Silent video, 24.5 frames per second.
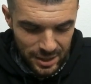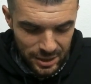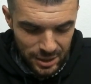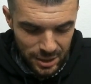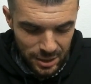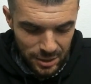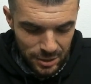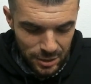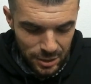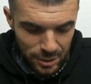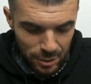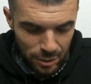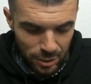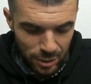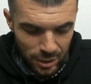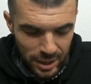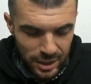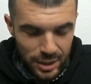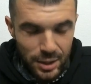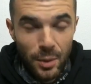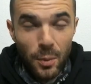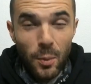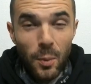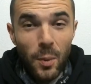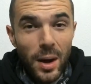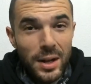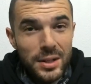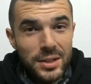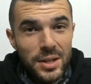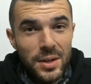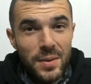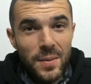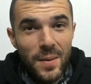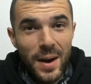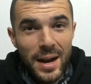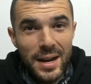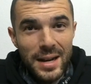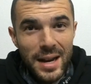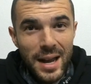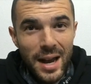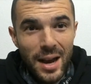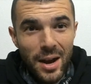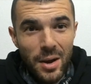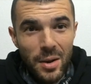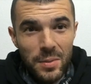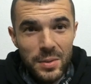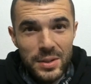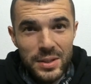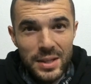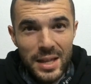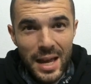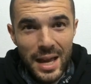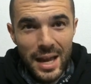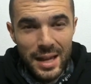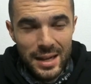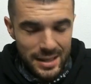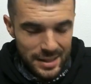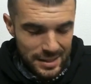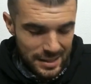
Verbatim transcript: do you, do you think you're wanted right now is that